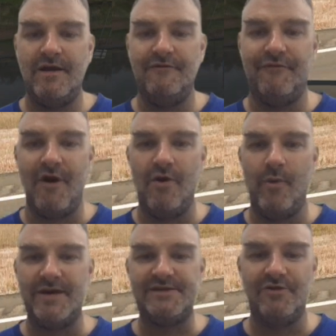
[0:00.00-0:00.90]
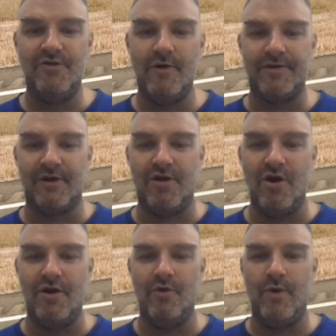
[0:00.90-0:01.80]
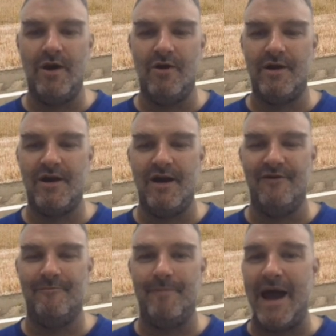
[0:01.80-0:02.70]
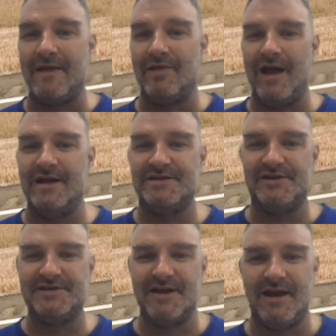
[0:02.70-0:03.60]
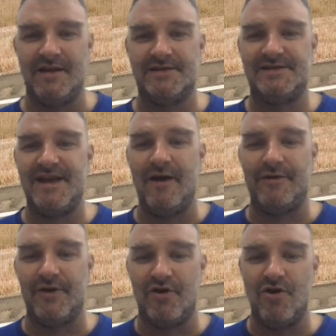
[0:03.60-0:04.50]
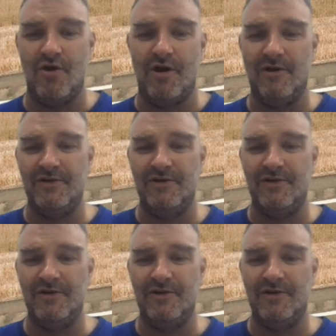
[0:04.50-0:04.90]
And in far western North Dakota, we are in kind of badlands, just like in South Dakota.